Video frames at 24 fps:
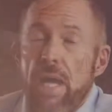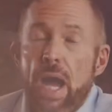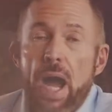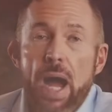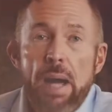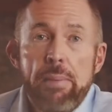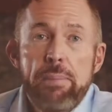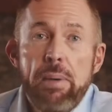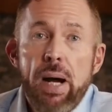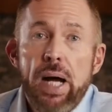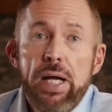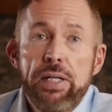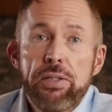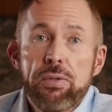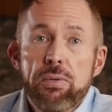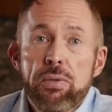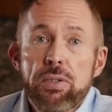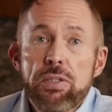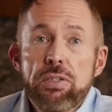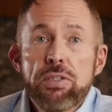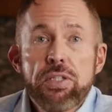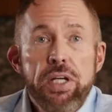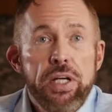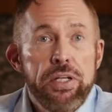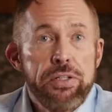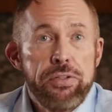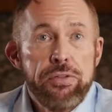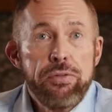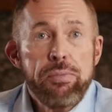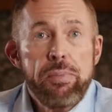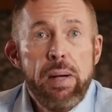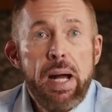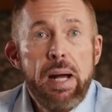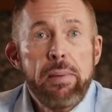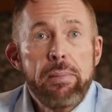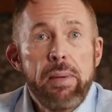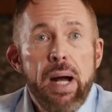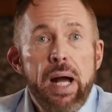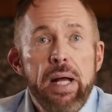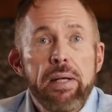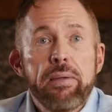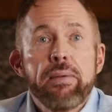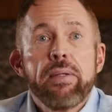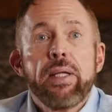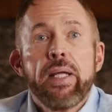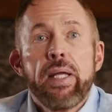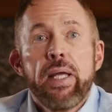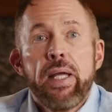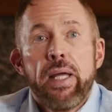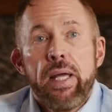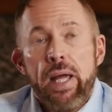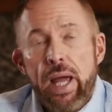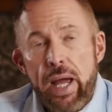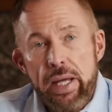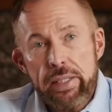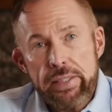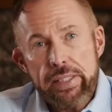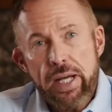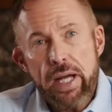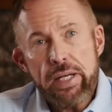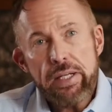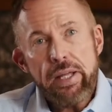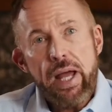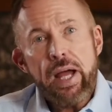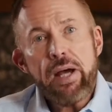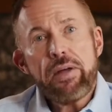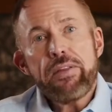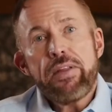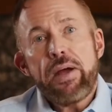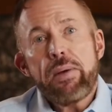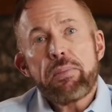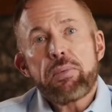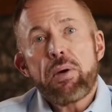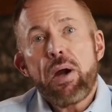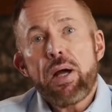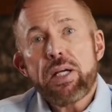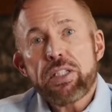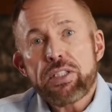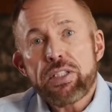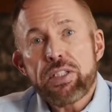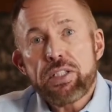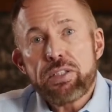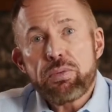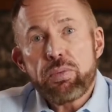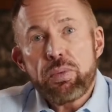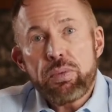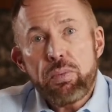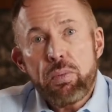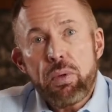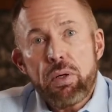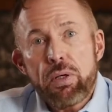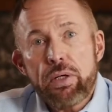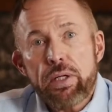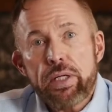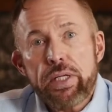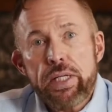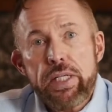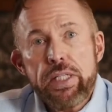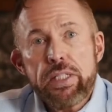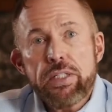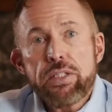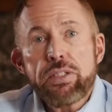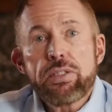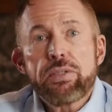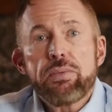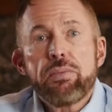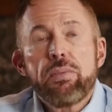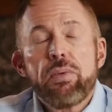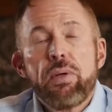I buy yours and you buy mine. And kind of how that process would work is